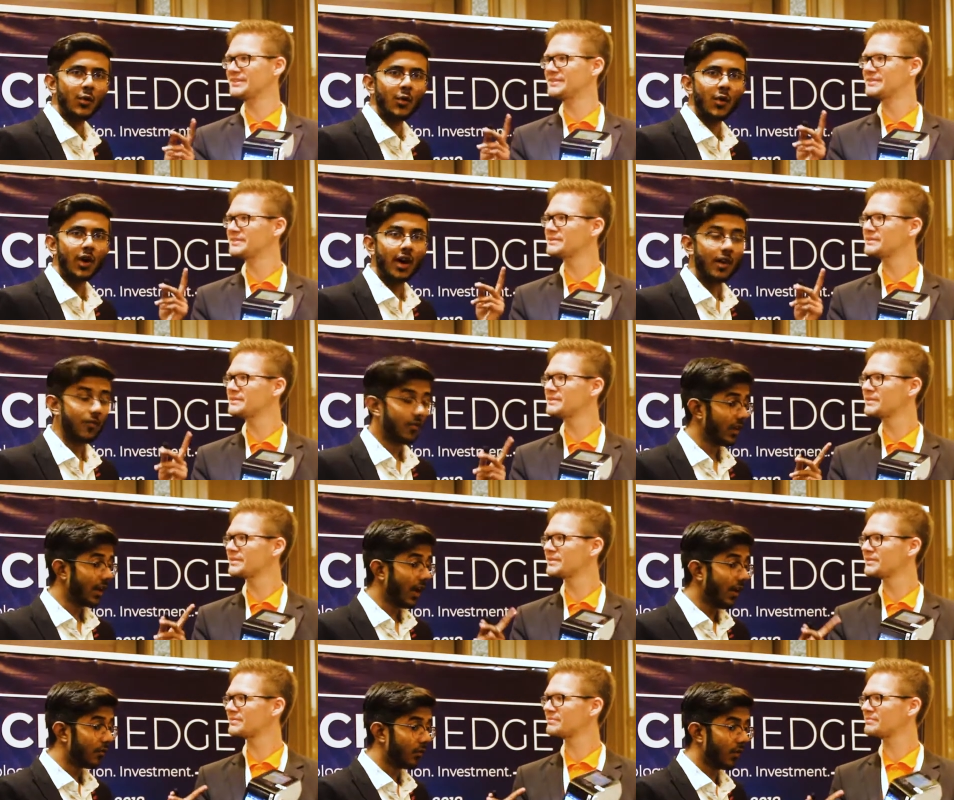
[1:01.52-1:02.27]

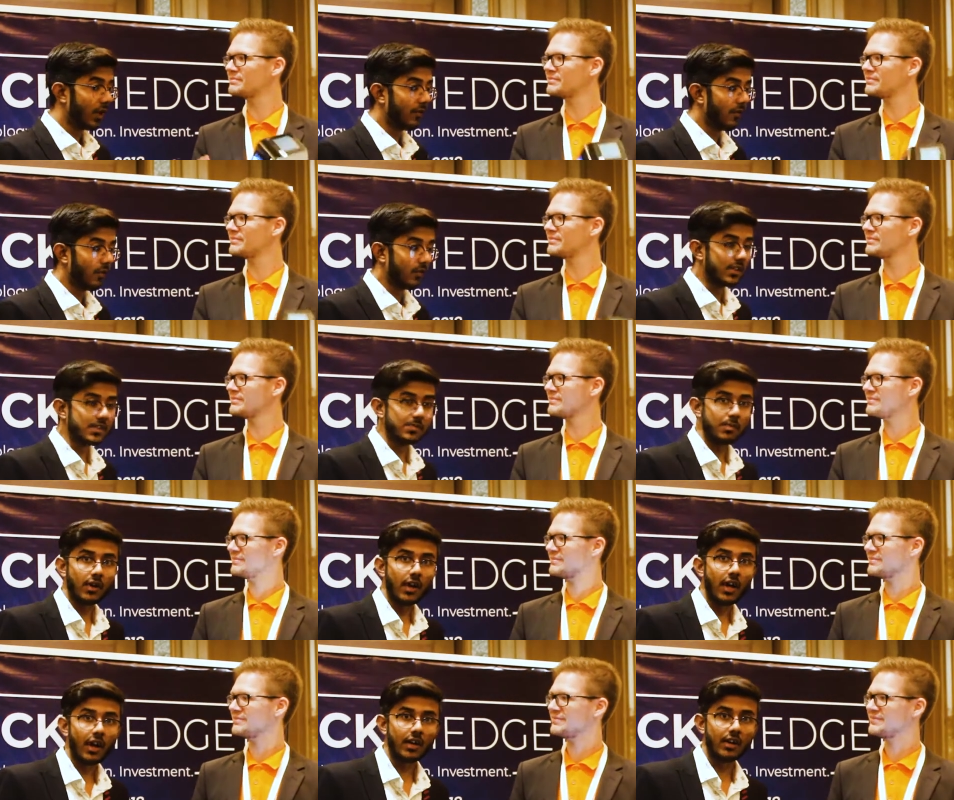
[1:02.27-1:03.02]
Speaker 1: to review this
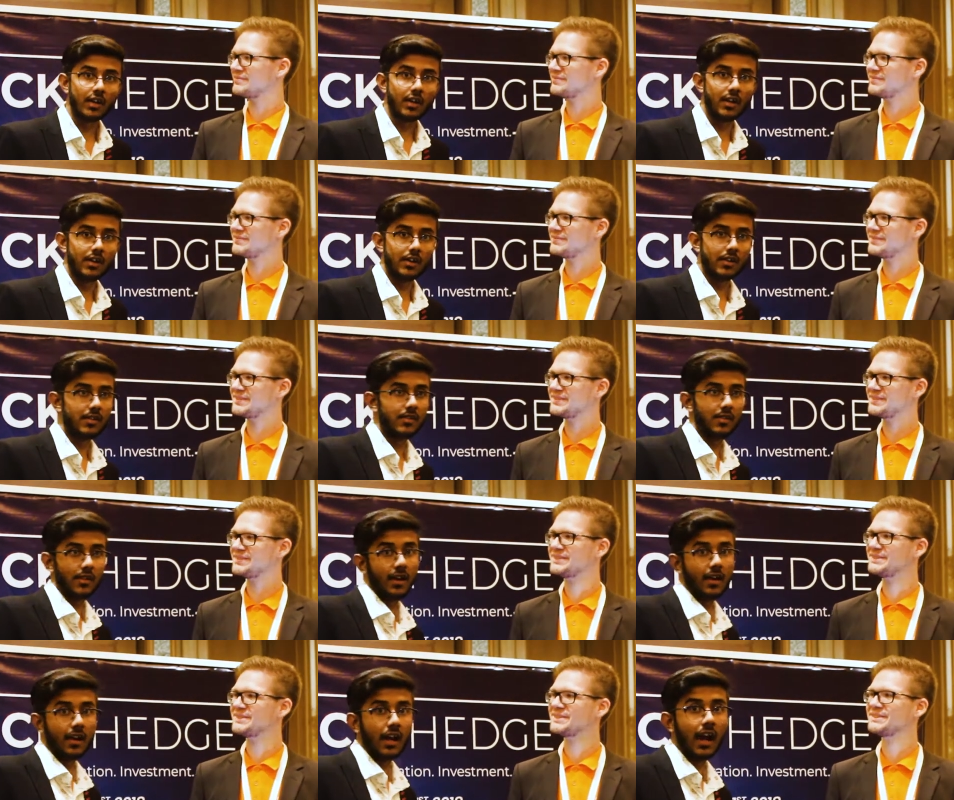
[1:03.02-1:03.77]
product
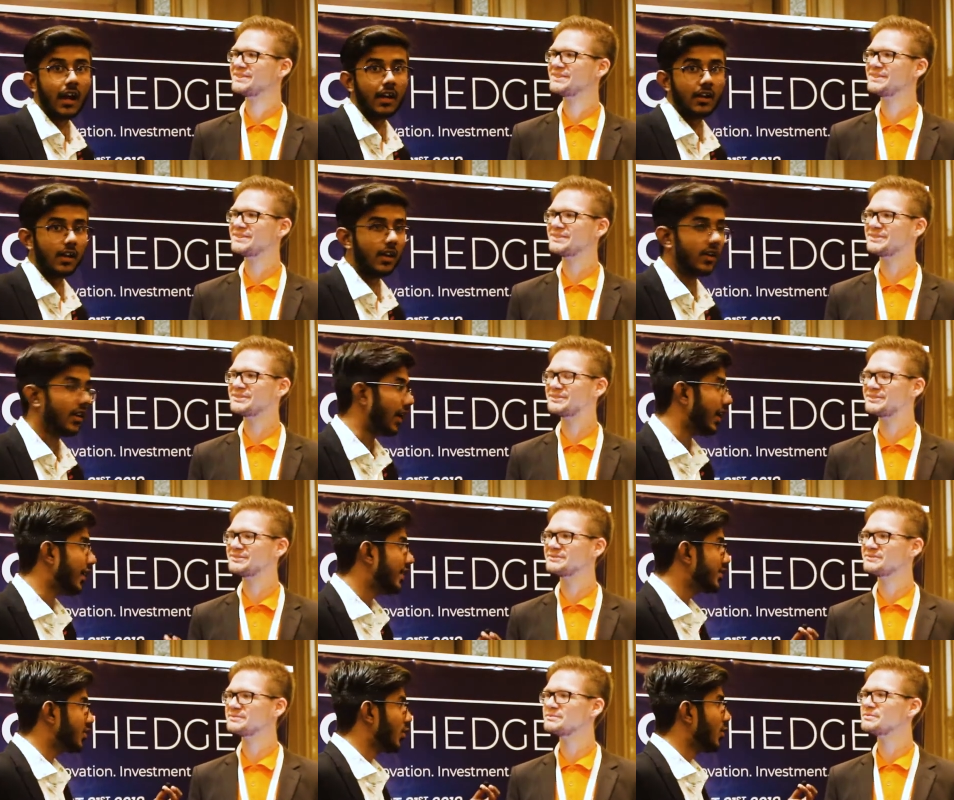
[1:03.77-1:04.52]
at
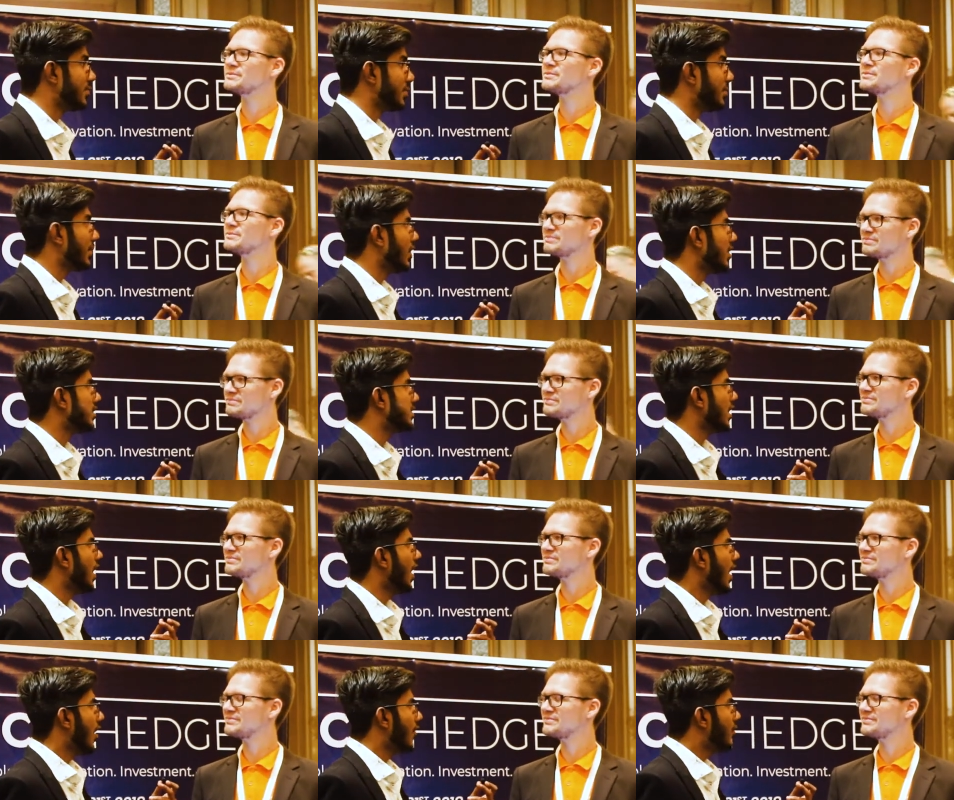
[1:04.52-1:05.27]
TechlyScoops, because
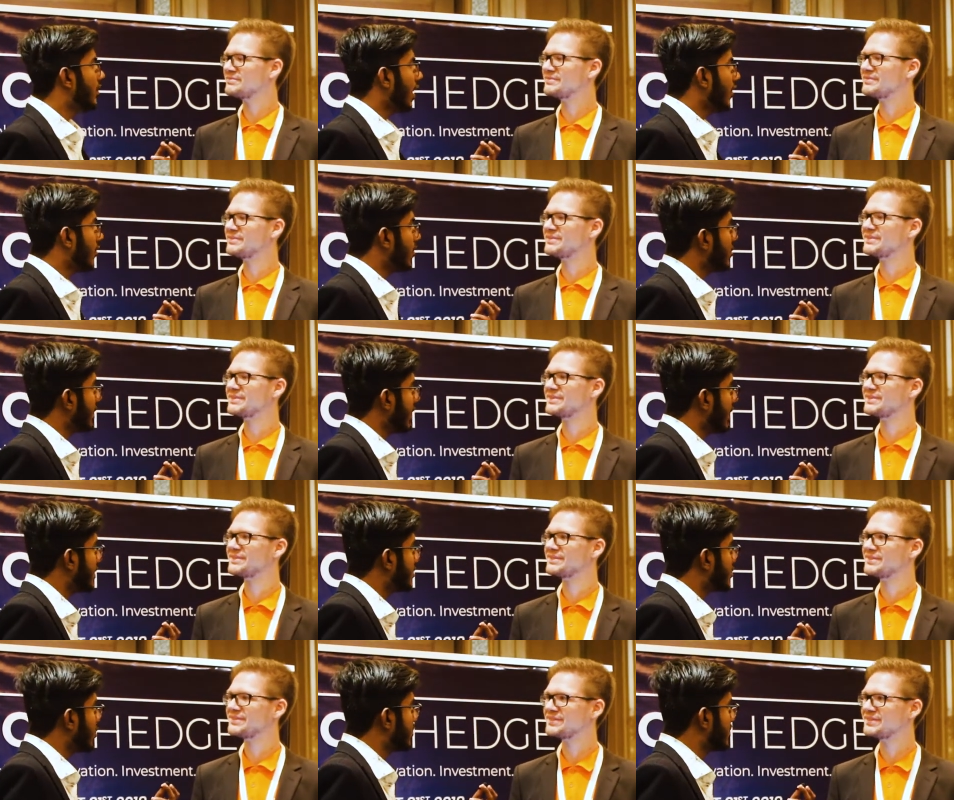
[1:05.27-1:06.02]
we are from
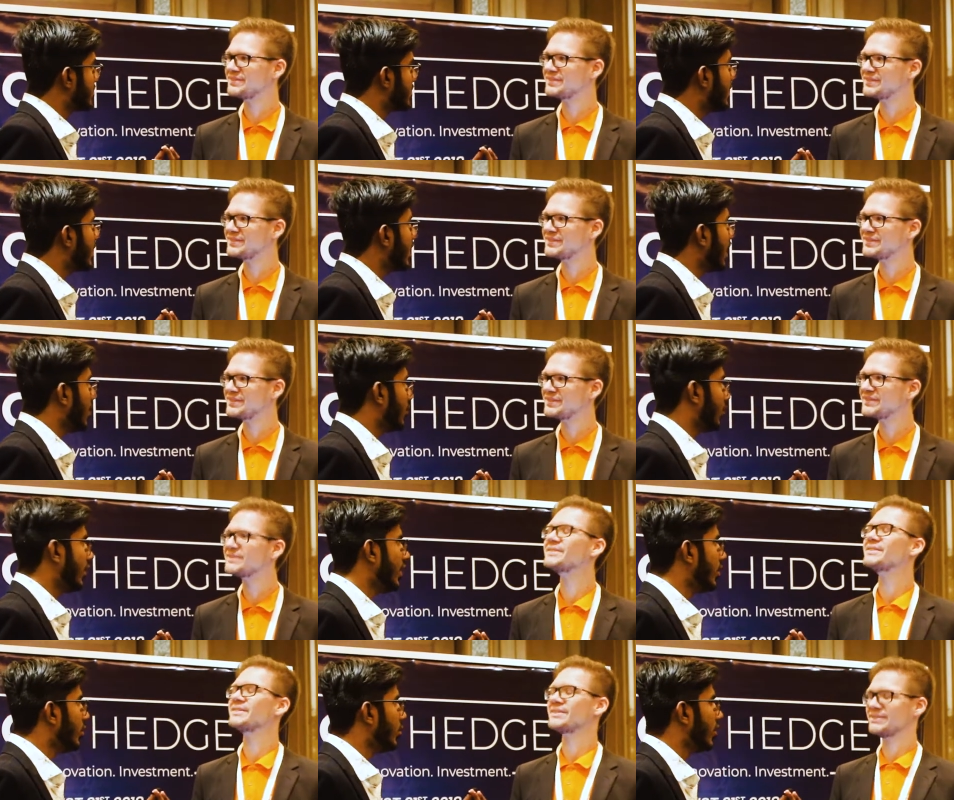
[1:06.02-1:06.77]
TechlyScoops Media and
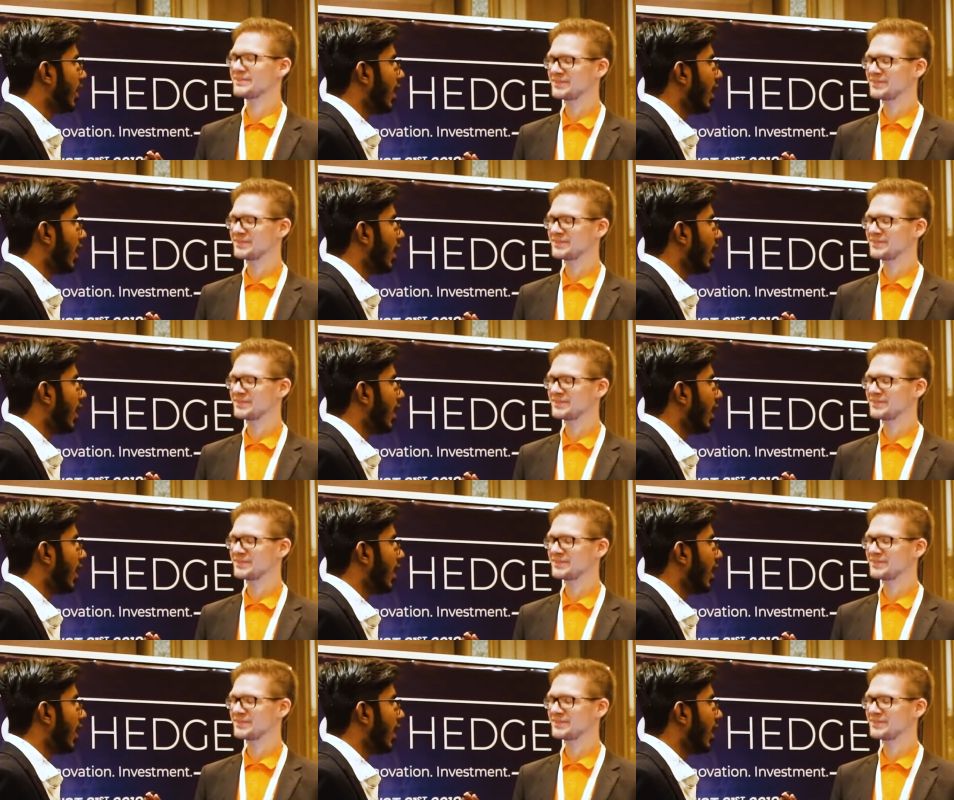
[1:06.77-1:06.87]
we do